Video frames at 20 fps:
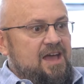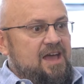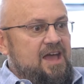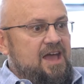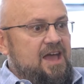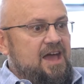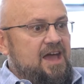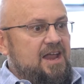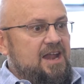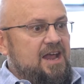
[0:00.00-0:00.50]

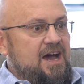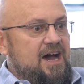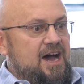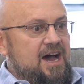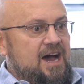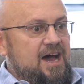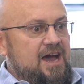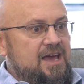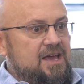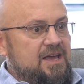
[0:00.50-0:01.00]
And
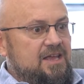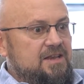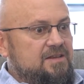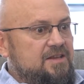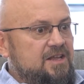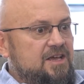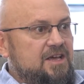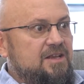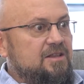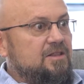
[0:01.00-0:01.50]
I
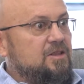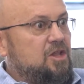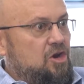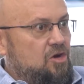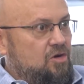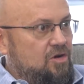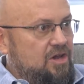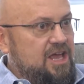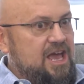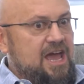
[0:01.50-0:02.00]
did
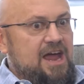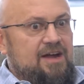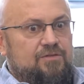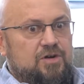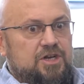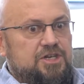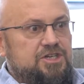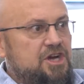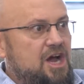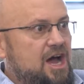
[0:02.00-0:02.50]
literally
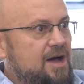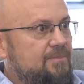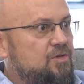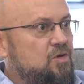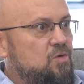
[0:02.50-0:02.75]
every job